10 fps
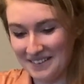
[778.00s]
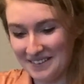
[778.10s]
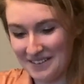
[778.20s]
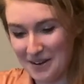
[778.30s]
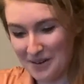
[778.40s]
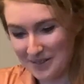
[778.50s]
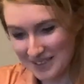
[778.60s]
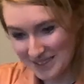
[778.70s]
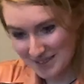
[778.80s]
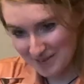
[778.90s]
No,
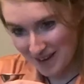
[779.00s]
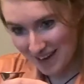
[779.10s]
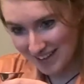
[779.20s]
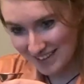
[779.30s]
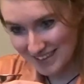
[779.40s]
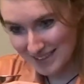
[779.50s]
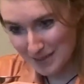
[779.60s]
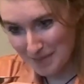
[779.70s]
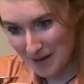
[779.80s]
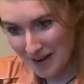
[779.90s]
this is fine. This is
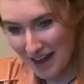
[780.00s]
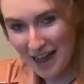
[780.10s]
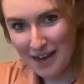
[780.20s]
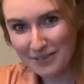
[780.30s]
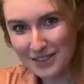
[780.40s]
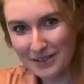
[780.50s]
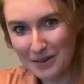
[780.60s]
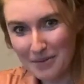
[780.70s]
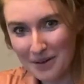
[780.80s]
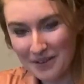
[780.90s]
about a half. It's a
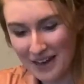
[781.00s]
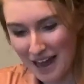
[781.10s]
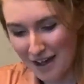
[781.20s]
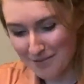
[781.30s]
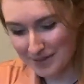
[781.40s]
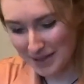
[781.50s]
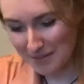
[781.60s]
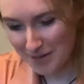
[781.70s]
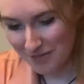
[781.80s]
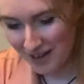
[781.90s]
little more than a half, but
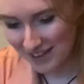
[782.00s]
that'll be fine.